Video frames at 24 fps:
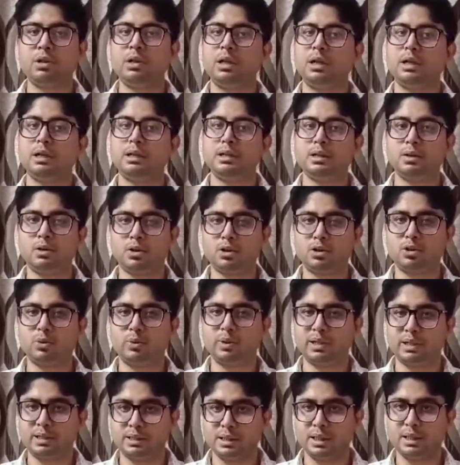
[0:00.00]
in the
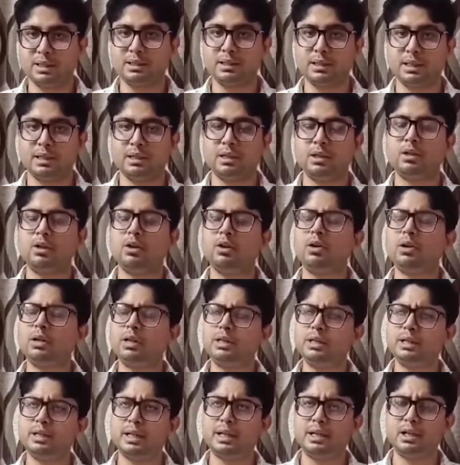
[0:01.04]
orthopedic surgeon or
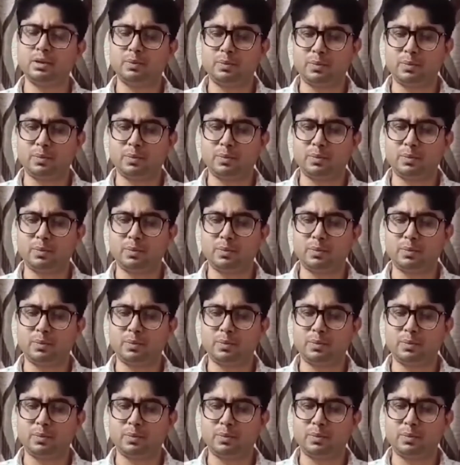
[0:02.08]
any kind